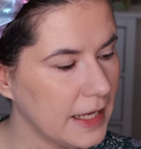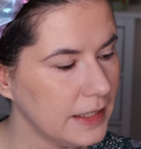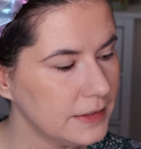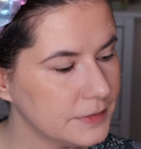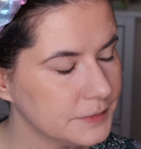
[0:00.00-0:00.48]

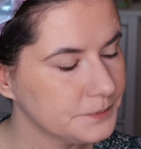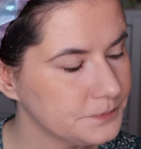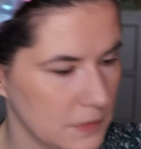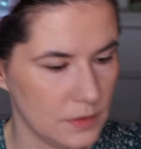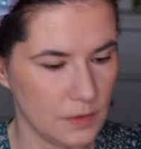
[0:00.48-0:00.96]
that
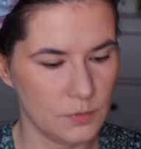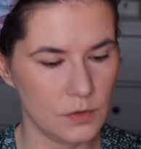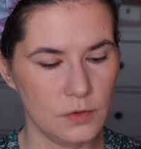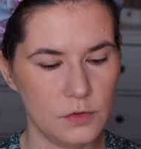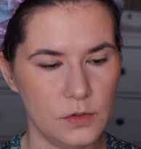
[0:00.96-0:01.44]
I'm
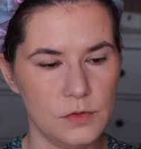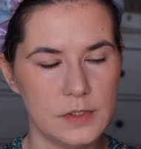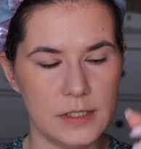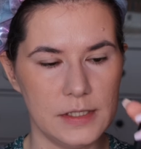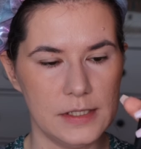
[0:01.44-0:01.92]
going to
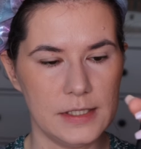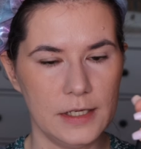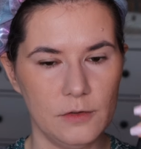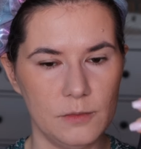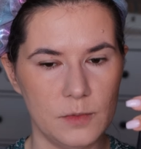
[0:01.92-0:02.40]
use this
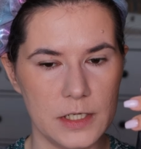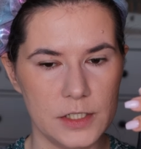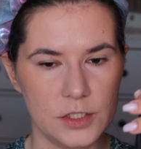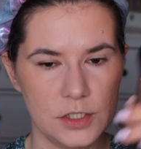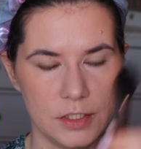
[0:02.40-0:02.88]
kind of
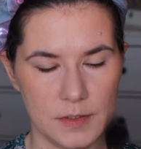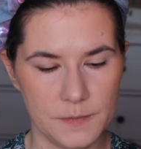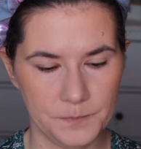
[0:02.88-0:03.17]
brush